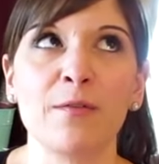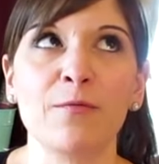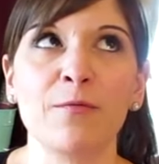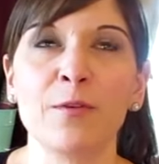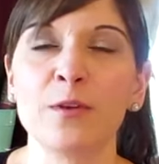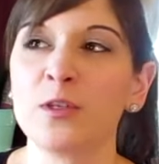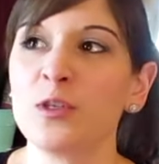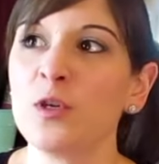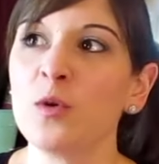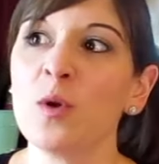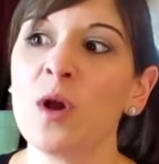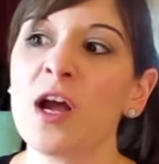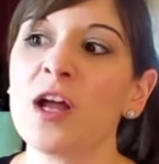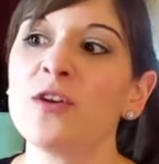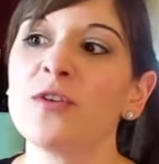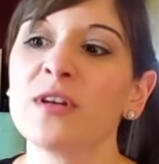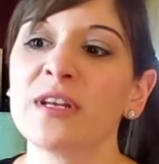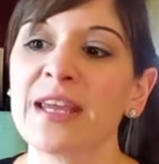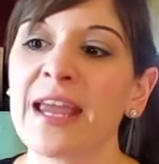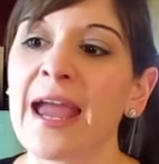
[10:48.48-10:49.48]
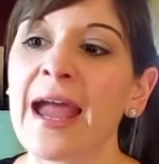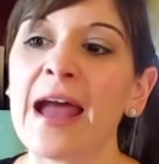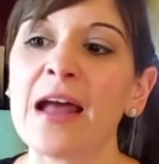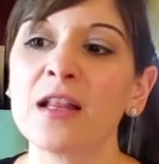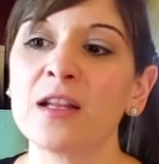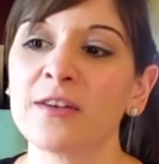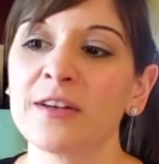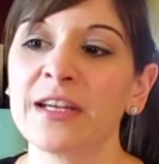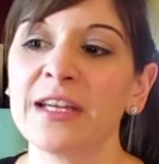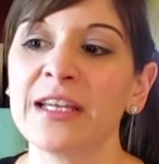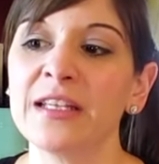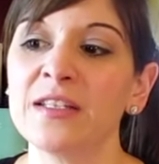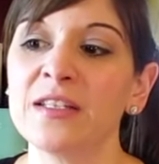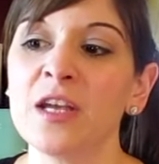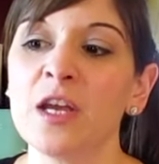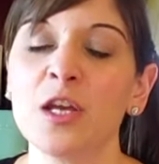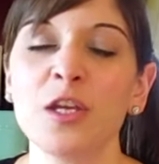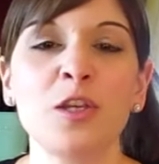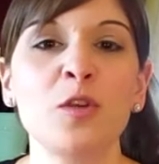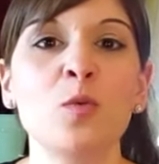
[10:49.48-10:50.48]
for 200 calories,
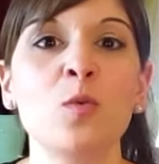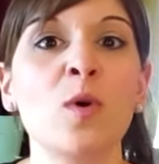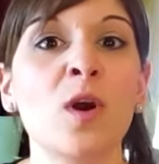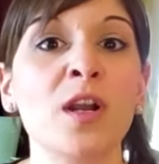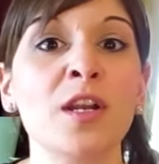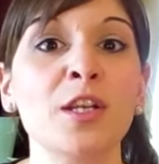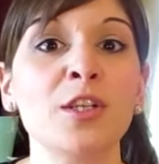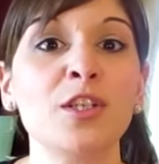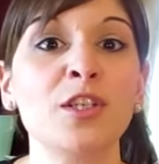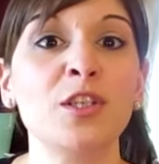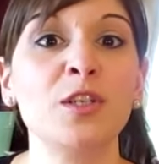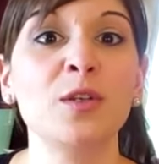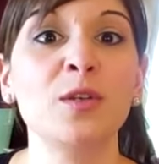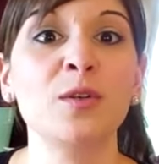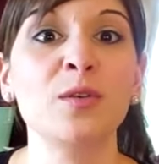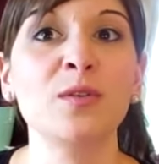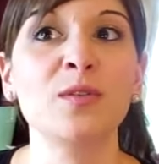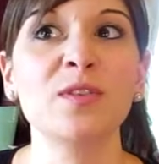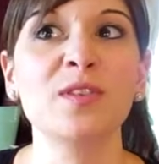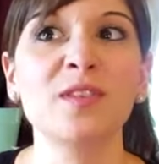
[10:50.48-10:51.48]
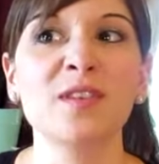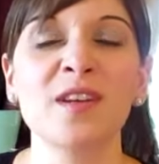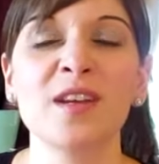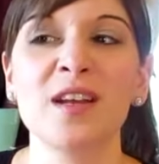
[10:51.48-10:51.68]
you wanna choose,